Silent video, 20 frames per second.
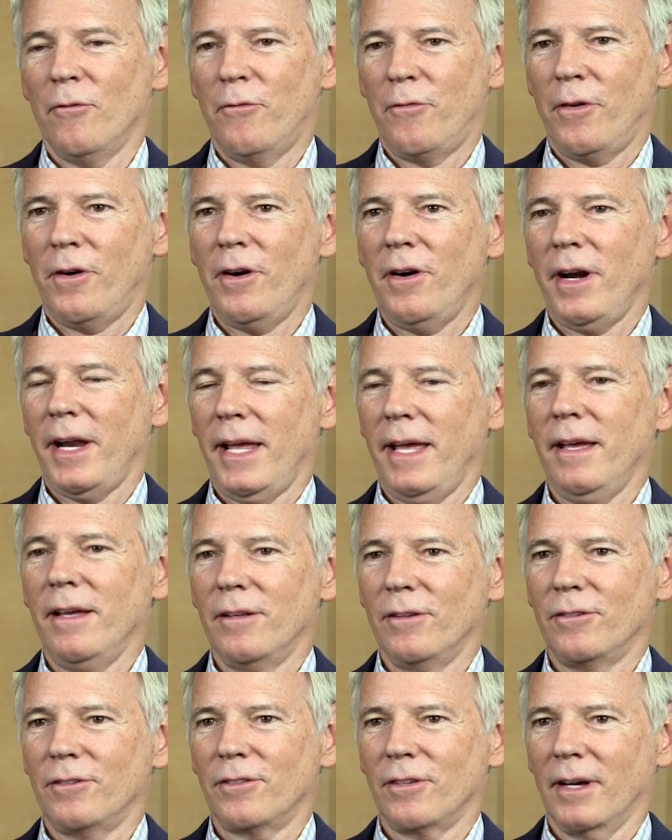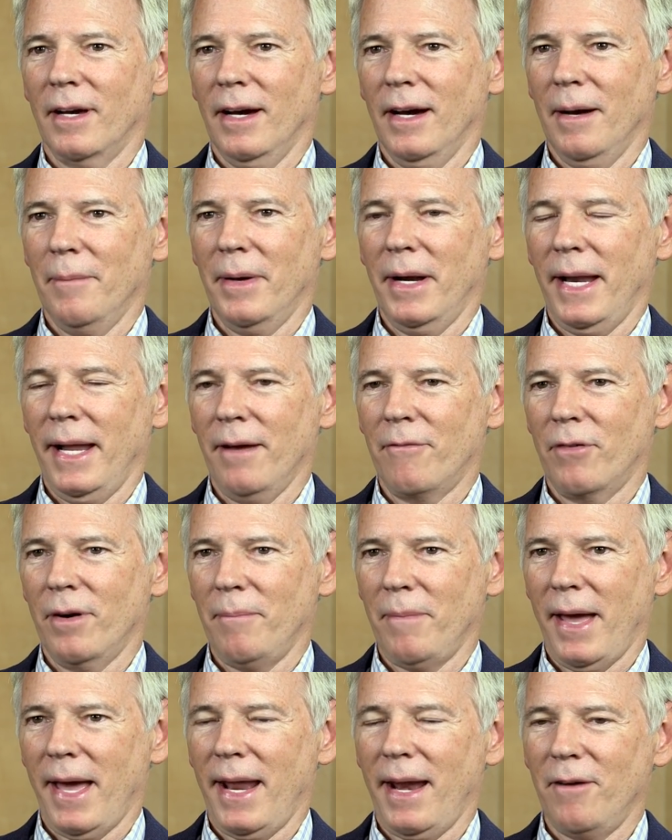Verne is um, an
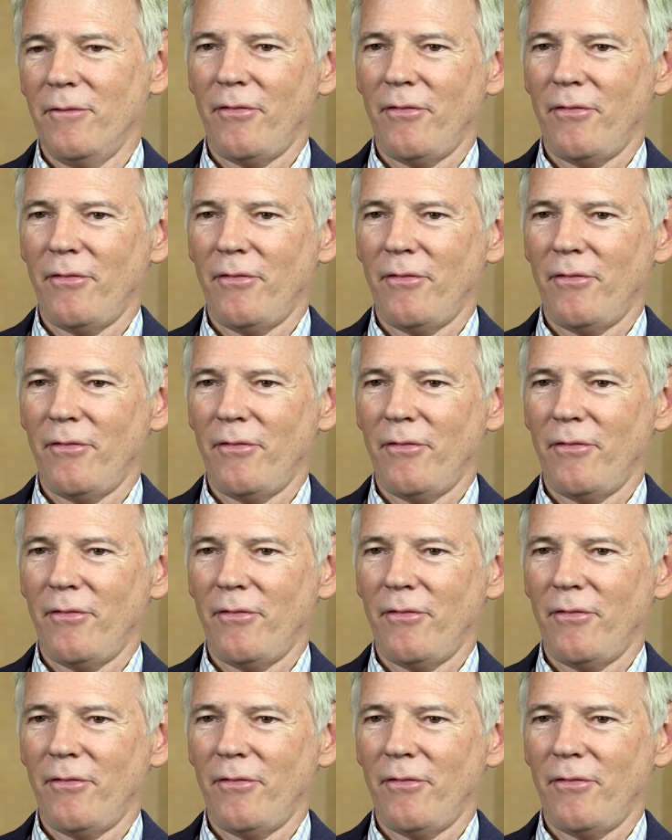everyman.